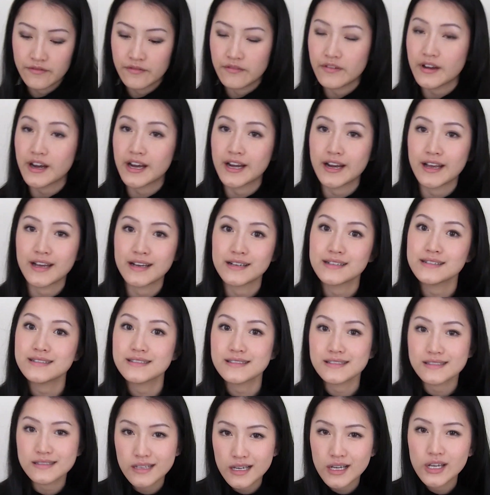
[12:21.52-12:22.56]
Very
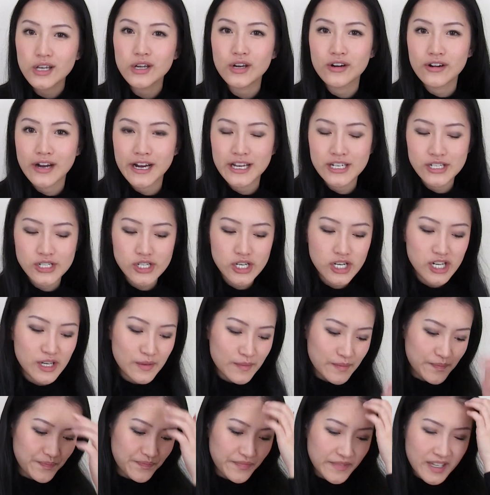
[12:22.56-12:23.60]
nice, great
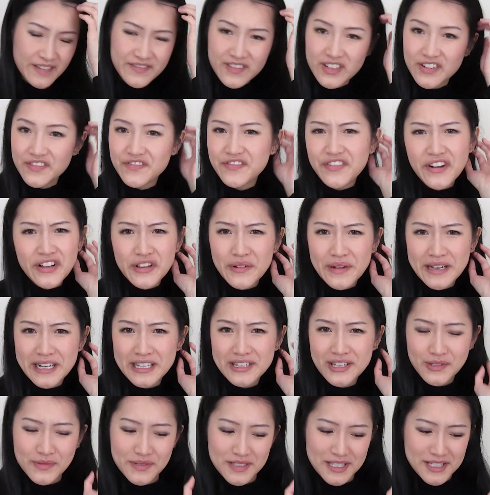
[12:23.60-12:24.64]
job. If you're following
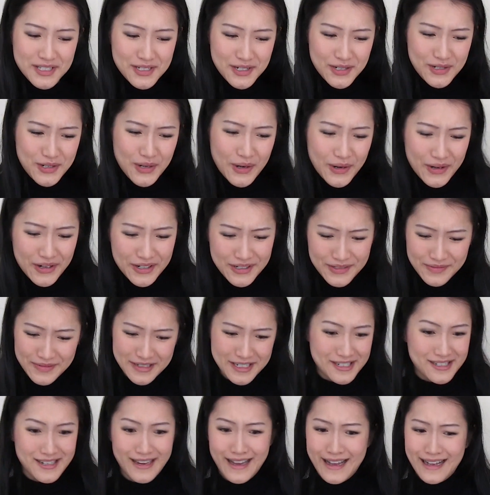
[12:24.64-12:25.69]
along with this tutorial,
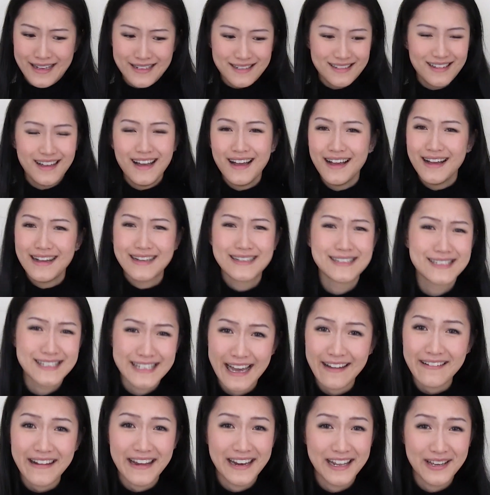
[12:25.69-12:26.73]
which I
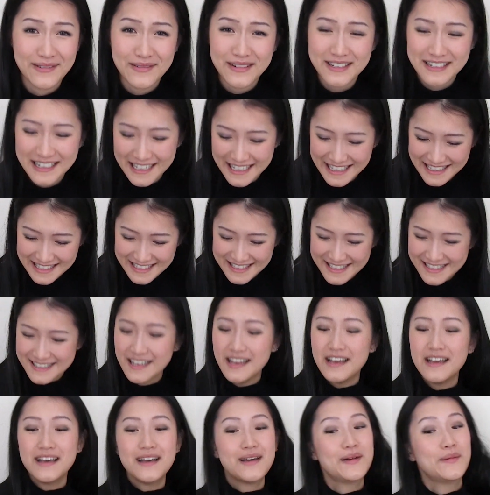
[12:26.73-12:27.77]
doubt anyone is,
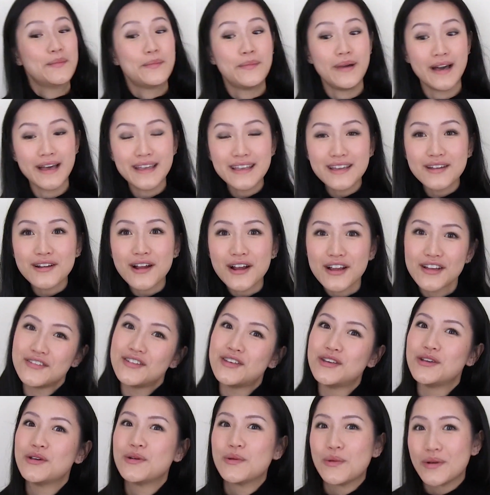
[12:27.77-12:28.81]
but you know,
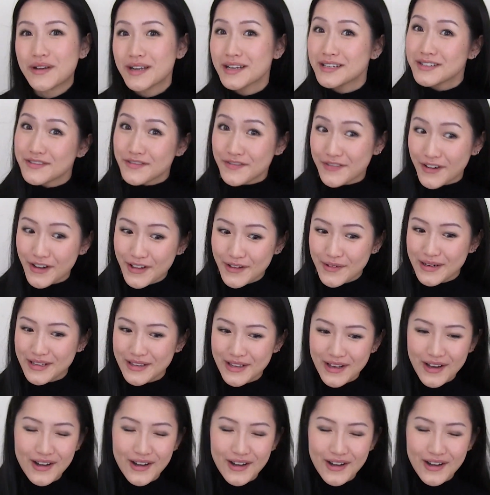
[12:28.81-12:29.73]
if you wanted to follow